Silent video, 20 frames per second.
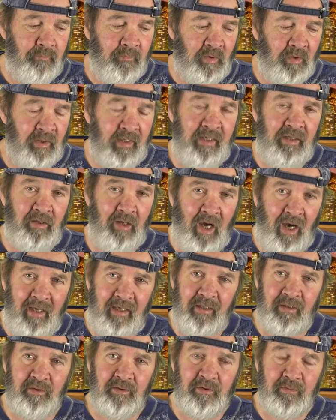late
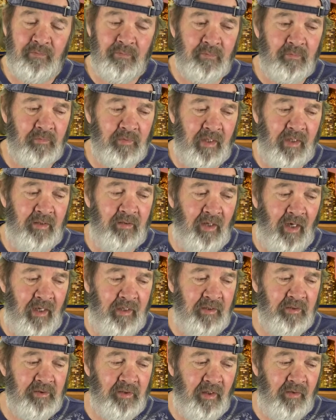
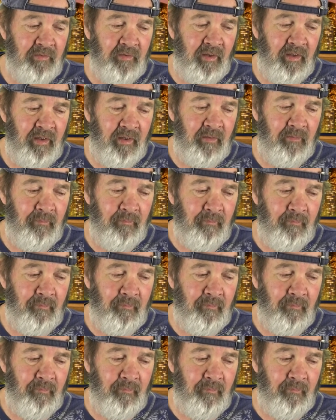90s, I think.